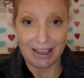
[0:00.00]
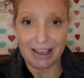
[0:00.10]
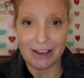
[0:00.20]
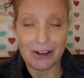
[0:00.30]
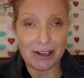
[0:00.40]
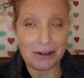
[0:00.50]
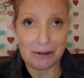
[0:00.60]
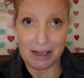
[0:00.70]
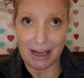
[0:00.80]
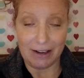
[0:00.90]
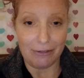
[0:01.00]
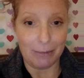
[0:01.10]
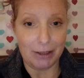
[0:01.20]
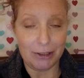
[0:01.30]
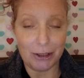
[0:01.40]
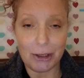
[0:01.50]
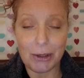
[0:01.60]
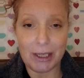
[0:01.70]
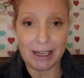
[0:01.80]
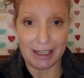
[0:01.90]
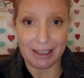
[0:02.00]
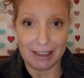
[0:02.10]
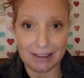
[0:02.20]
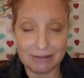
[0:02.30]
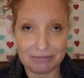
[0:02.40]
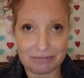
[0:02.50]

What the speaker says: You're in creative mode. You're creating